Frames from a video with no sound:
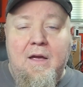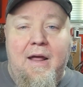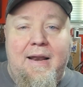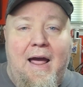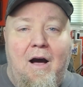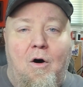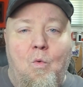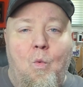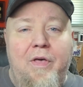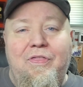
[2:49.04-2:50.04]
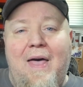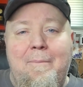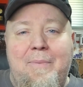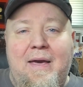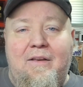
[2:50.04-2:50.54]
Now, with
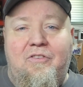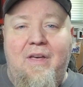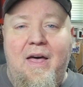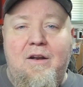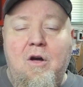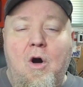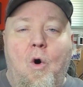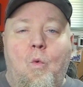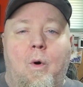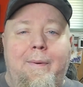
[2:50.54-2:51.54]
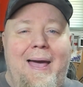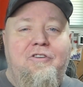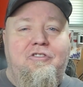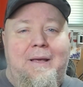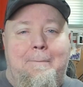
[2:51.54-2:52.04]
that being said, when we
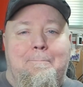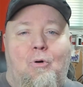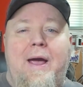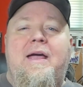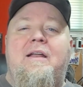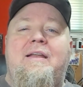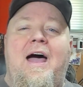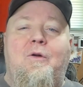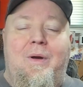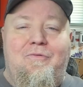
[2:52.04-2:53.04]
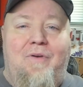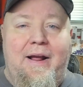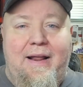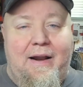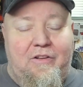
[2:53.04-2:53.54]
actually break it down, we
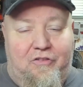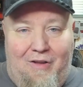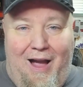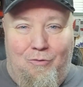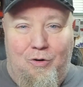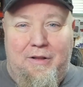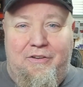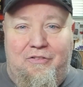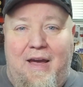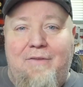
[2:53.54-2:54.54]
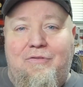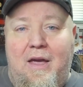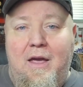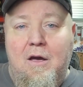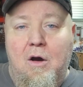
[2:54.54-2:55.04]
find out it's not really
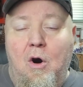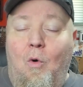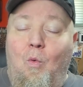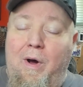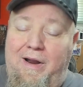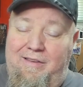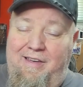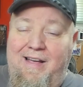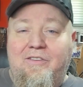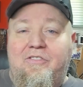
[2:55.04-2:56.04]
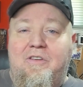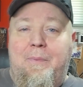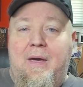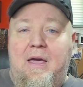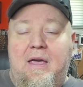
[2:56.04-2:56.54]
safety. What it tends to
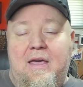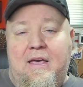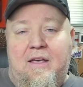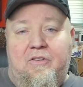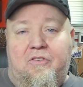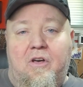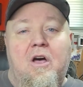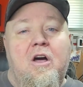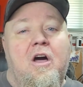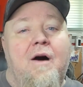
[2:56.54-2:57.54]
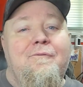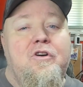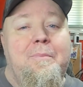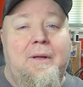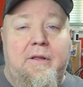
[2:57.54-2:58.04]
be is
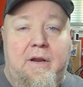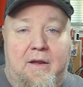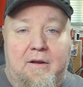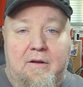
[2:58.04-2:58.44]
comfortability.